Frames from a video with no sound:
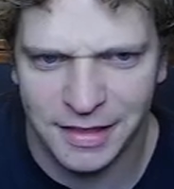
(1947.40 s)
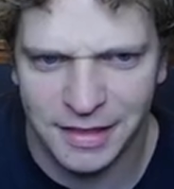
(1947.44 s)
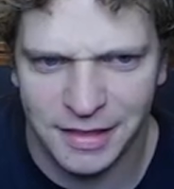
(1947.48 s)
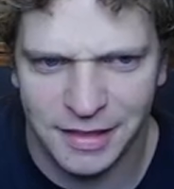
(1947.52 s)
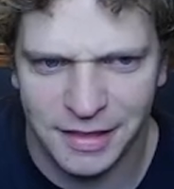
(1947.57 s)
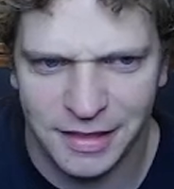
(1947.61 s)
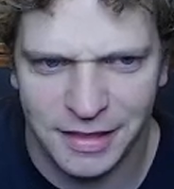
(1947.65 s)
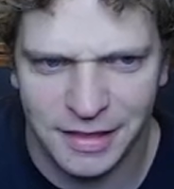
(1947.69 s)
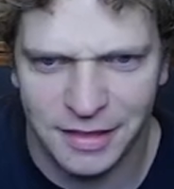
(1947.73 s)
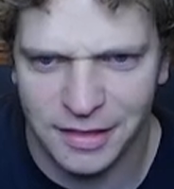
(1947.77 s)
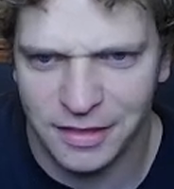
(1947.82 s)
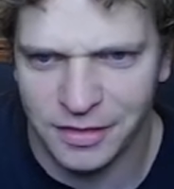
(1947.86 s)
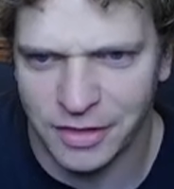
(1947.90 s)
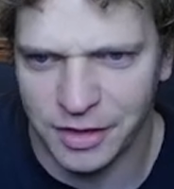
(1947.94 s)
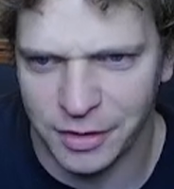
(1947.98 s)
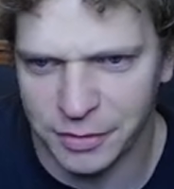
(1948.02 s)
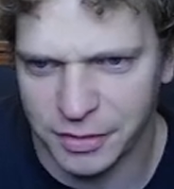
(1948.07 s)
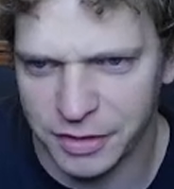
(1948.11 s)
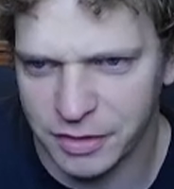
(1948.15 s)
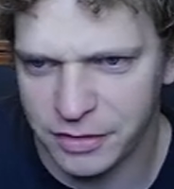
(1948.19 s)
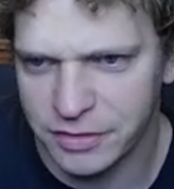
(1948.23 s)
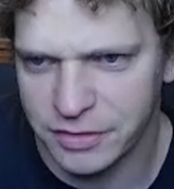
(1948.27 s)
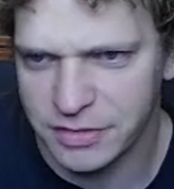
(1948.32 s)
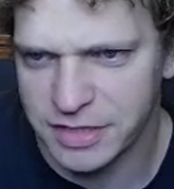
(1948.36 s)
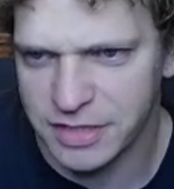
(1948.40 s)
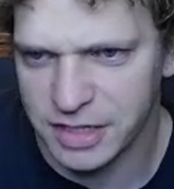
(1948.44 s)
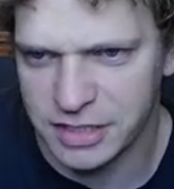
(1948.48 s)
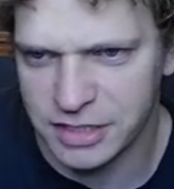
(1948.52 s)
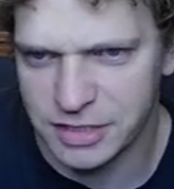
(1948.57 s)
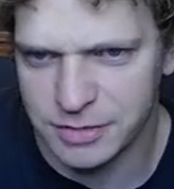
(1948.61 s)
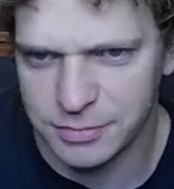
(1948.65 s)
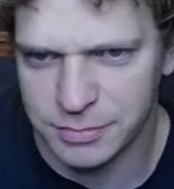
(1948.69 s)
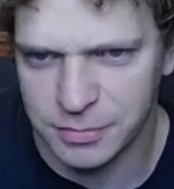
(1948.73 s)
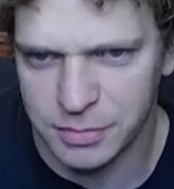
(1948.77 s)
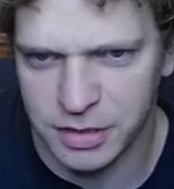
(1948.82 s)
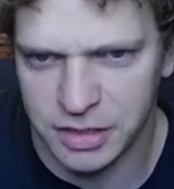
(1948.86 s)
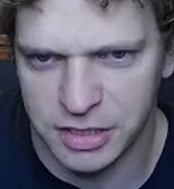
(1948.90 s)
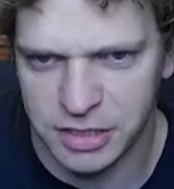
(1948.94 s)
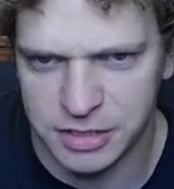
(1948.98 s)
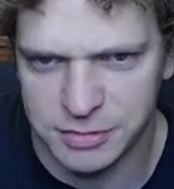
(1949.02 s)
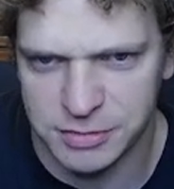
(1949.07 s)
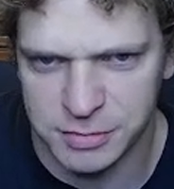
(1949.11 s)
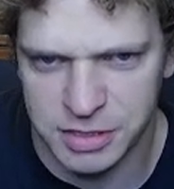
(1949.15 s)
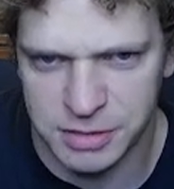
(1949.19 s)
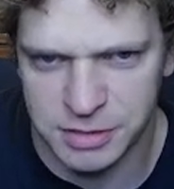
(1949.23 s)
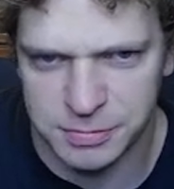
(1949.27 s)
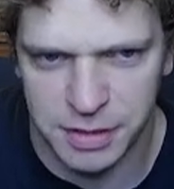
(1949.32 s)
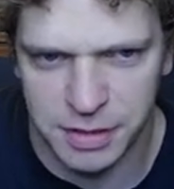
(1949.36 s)
There we go. This hand is much, much
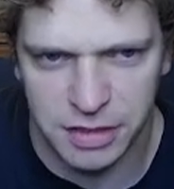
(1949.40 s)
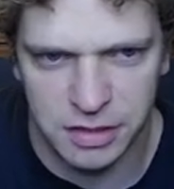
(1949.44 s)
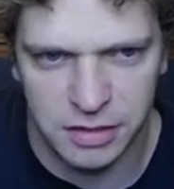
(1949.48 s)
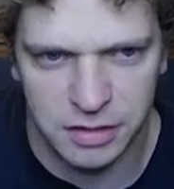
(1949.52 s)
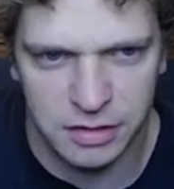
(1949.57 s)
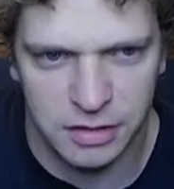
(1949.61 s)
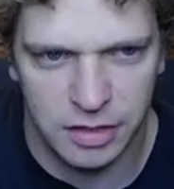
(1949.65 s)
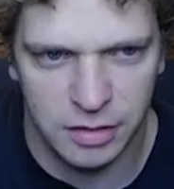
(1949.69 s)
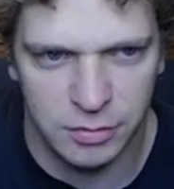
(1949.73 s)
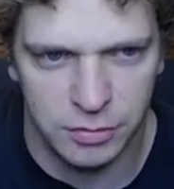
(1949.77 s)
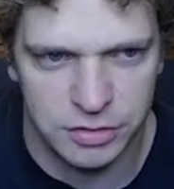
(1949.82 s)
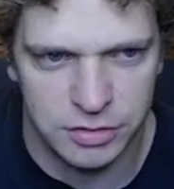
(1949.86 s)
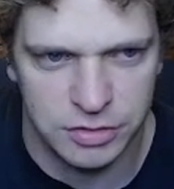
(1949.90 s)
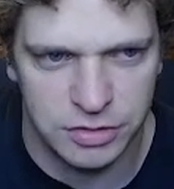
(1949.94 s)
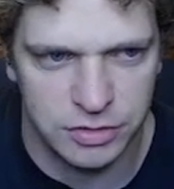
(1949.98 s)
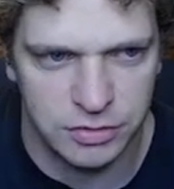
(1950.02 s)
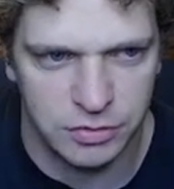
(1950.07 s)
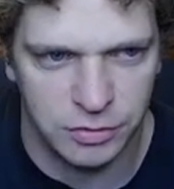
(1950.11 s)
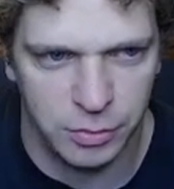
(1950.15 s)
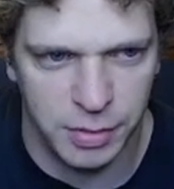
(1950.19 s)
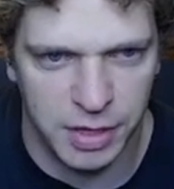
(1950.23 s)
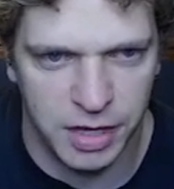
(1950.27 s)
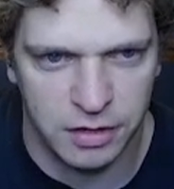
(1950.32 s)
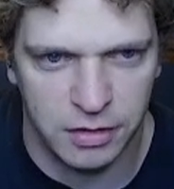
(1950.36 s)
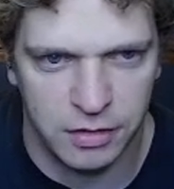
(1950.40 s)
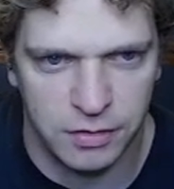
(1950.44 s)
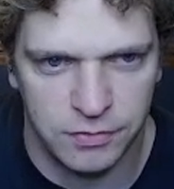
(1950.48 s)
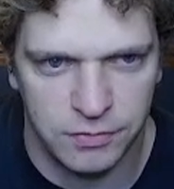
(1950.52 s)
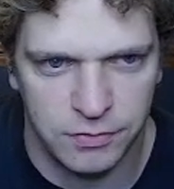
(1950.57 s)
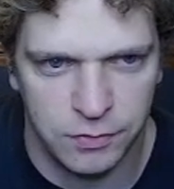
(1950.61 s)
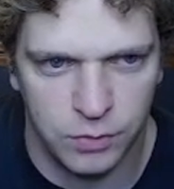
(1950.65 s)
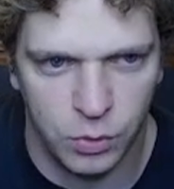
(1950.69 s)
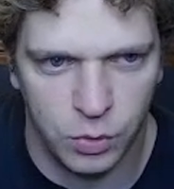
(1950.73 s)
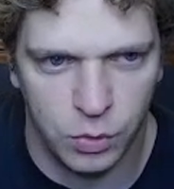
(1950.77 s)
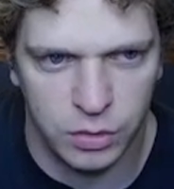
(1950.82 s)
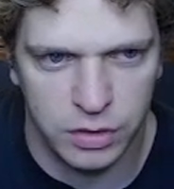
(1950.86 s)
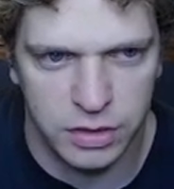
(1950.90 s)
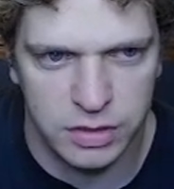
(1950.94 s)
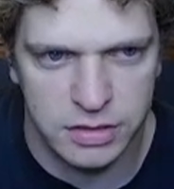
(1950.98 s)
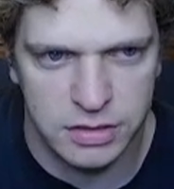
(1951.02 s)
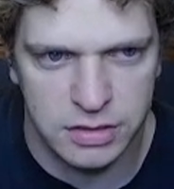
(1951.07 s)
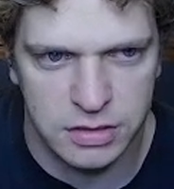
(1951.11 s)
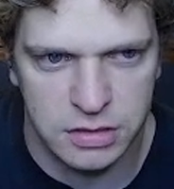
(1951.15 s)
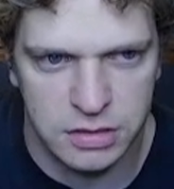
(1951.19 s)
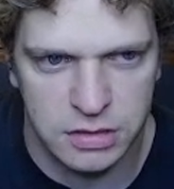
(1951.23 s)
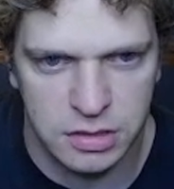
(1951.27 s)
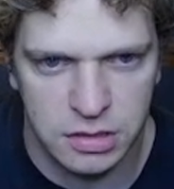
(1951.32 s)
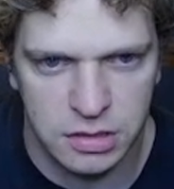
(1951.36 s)
better, and we'll just throw back a forest.